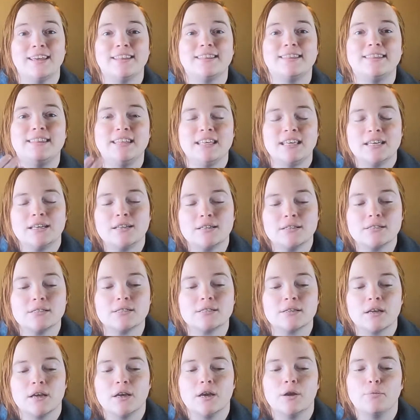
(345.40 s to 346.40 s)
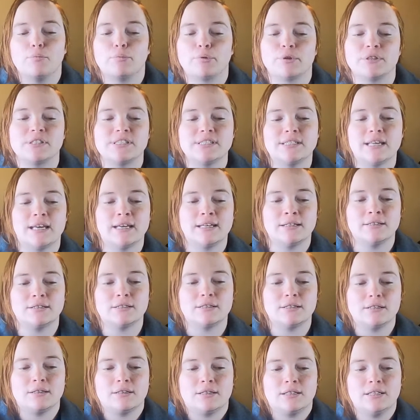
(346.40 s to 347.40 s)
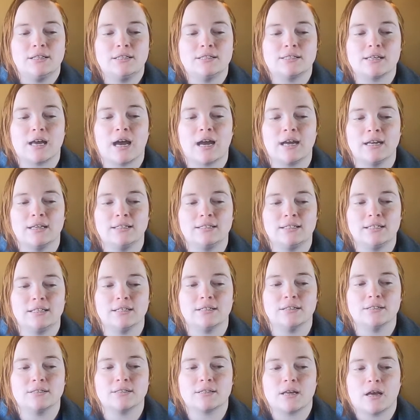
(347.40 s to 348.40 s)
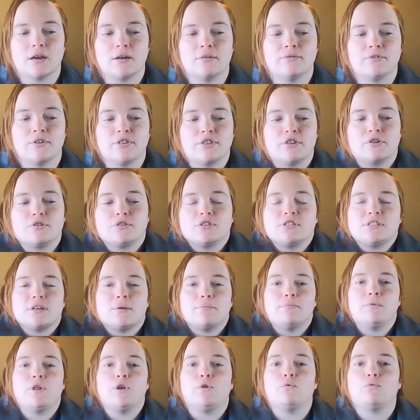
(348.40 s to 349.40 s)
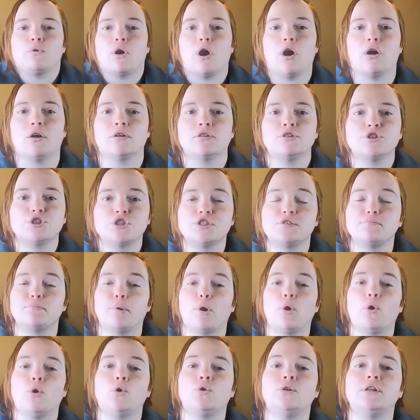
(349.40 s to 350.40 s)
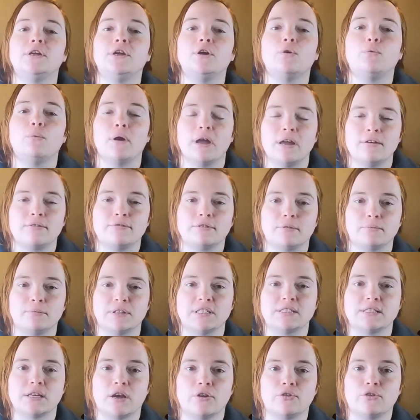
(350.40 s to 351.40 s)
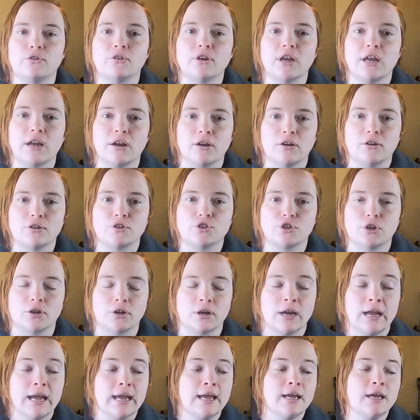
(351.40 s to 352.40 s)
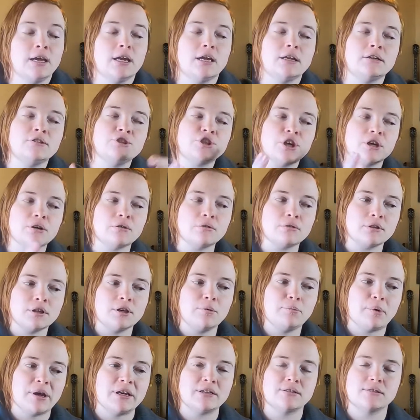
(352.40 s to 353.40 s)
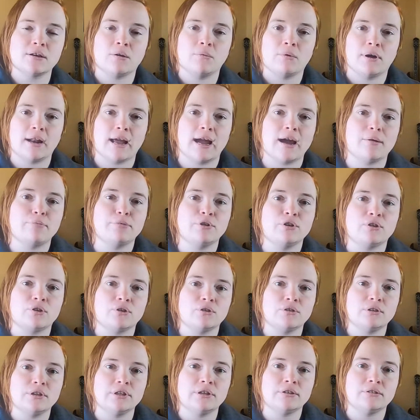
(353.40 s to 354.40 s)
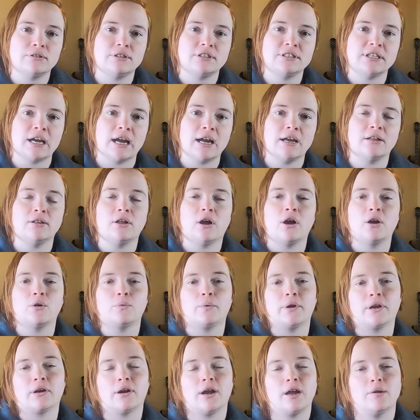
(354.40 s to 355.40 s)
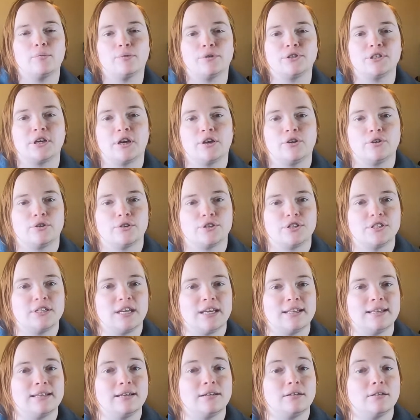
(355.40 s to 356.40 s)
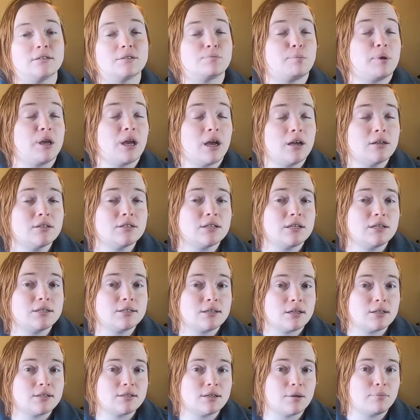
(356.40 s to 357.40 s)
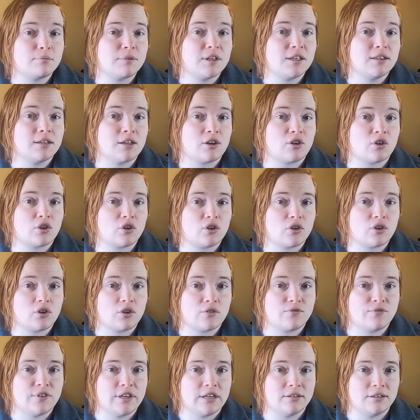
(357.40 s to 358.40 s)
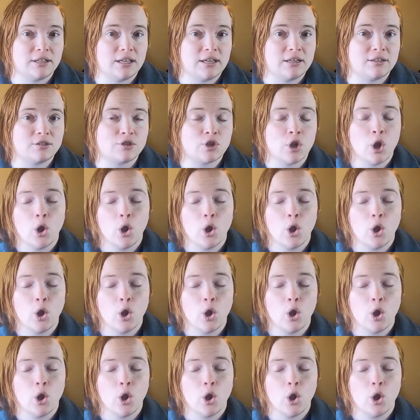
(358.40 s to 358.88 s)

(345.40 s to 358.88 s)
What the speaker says: These present these ideas of there's something wrong. She's pulling away from this other character, and generally based on what happened earlier in the dialogue, we are able to understand that it is because he said something that hurt her feelings,